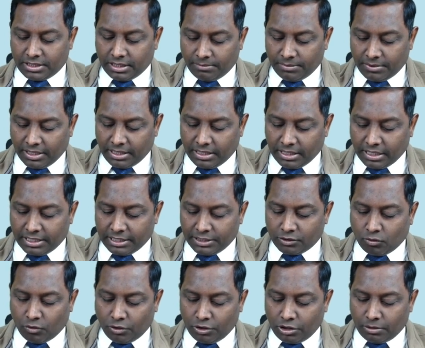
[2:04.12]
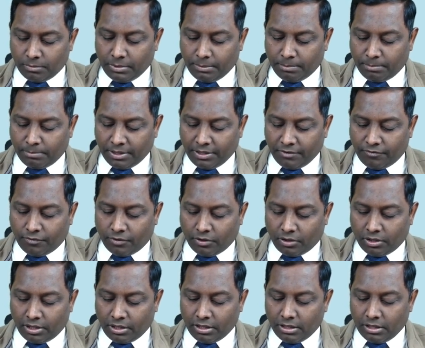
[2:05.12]
something that is going to be
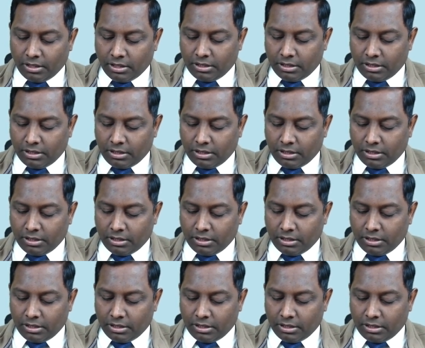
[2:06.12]
preferred.